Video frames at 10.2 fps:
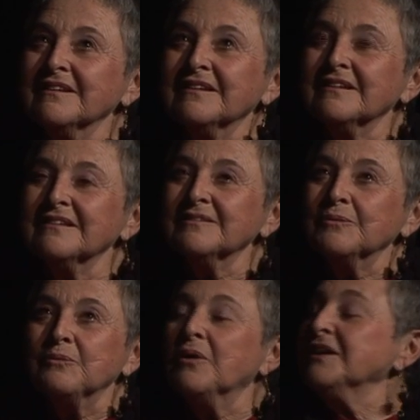
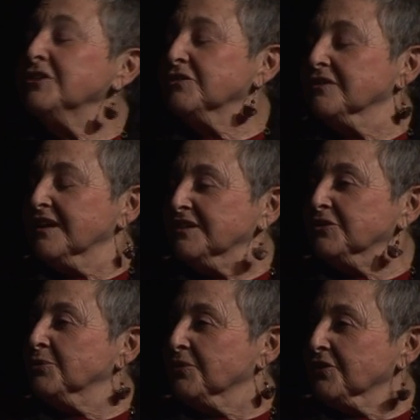the wonder
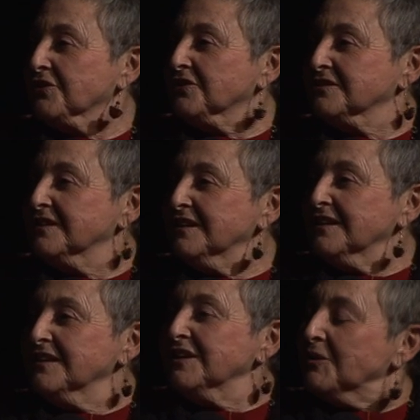at the world,
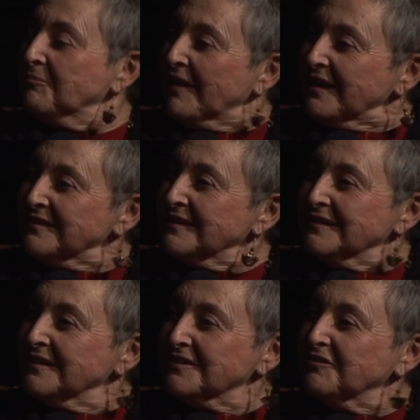the
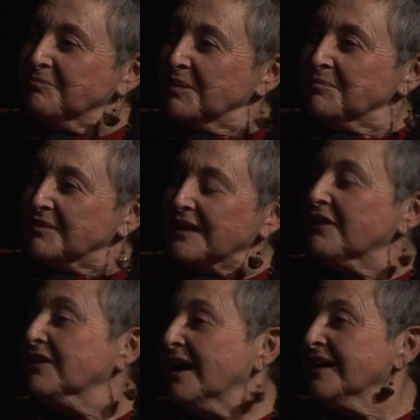amazingness of people,
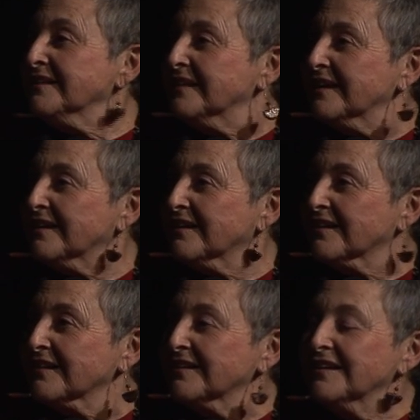how kind they
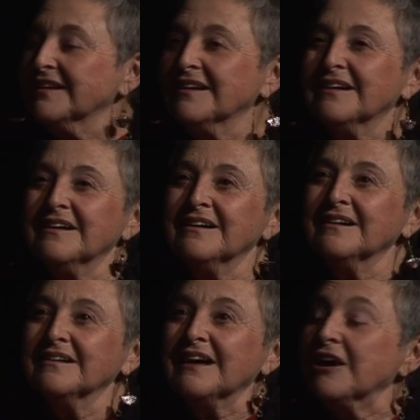are,
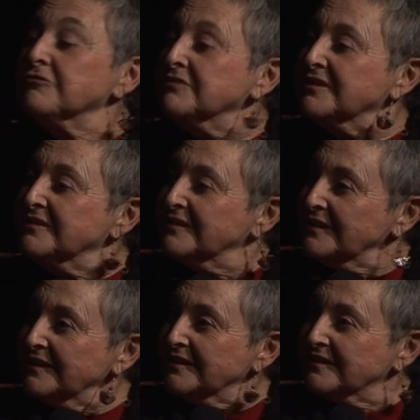how
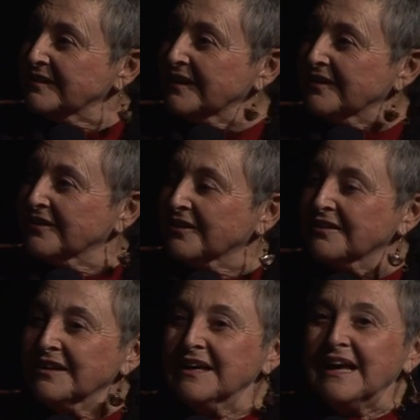resilient they
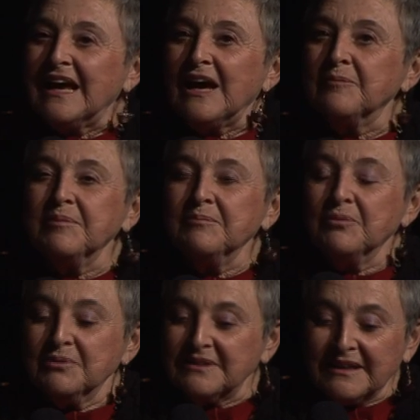are, how
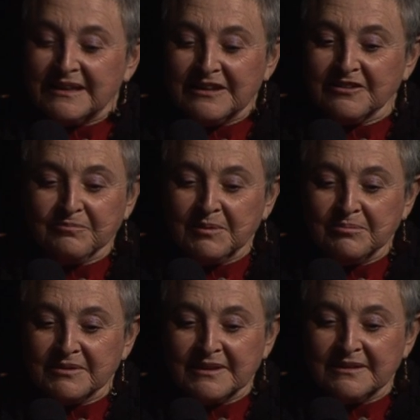people will take care of
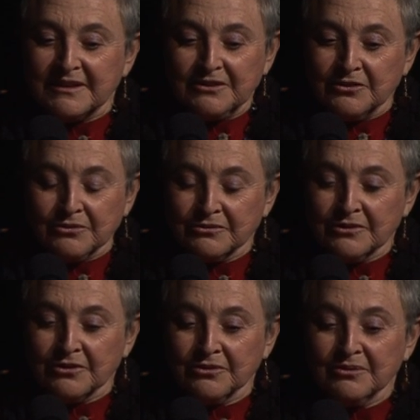people that they
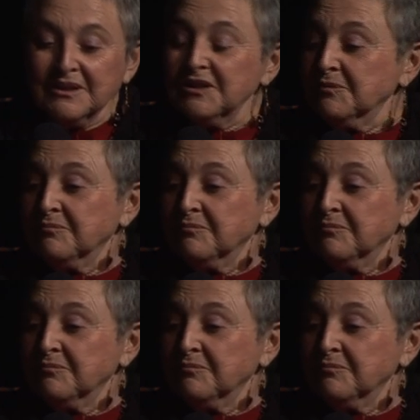don't know.